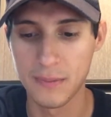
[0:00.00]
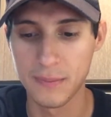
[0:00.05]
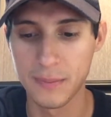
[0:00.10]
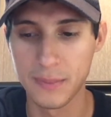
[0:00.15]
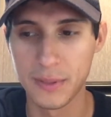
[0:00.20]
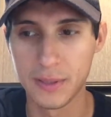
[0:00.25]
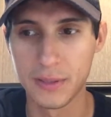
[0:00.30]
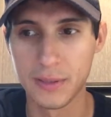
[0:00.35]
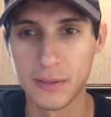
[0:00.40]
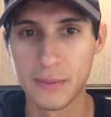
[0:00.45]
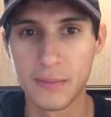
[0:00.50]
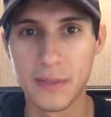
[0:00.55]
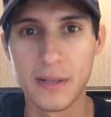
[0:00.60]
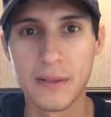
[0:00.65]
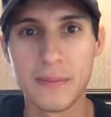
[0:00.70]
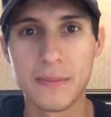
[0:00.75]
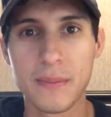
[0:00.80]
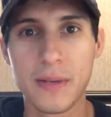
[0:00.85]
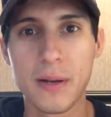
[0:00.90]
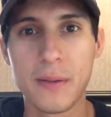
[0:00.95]
But
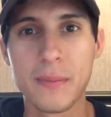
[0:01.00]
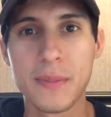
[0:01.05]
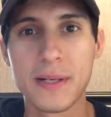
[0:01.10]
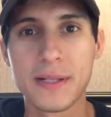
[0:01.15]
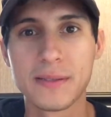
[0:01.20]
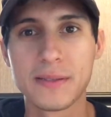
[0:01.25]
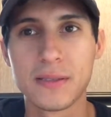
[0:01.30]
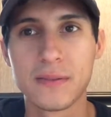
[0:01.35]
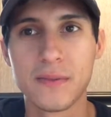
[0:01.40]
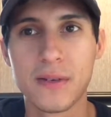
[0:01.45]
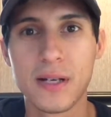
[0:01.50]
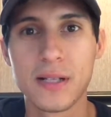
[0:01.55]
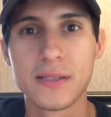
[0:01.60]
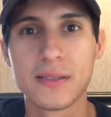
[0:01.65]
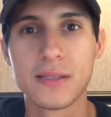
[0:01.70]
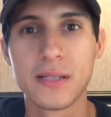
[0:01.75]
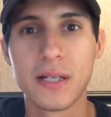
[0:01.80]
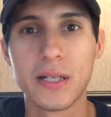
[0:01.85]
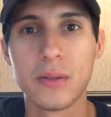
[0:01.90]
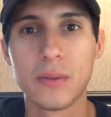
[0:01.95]
my best advice
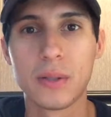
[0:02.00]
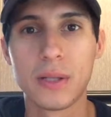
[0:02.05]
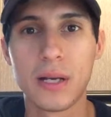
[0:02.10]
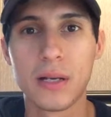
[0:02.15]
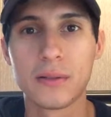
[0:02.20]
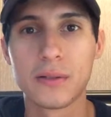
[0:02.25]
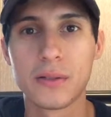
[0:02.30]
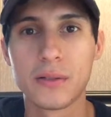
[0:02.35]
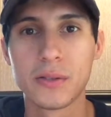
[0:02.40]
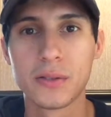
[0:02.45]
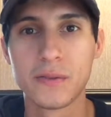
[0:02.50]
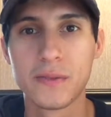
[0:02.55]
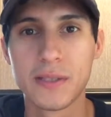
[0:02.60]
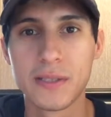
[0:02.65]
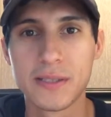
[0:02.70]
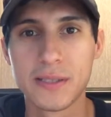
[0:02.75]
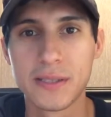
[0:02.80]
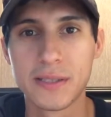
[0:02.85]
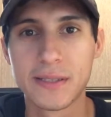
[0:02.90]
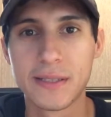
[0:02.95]
to anyone out there who's
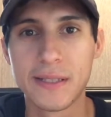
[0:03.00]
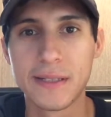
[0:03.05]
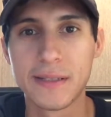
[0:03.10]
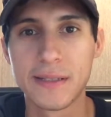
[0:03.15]
fixing to take